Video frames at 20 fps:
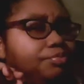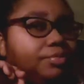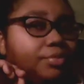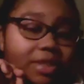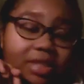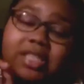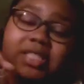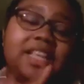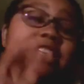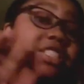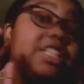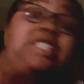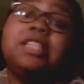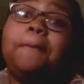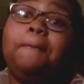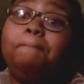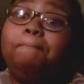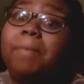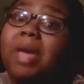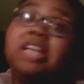So it was like,
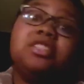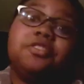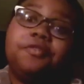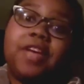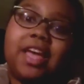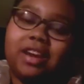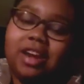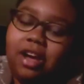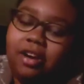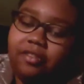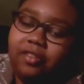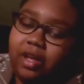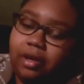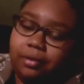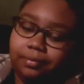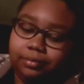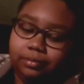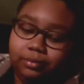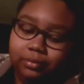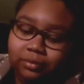because like she's a
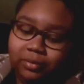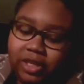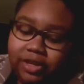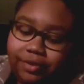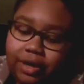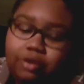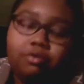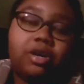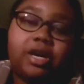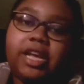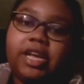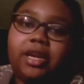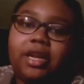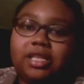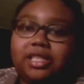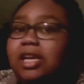major fan of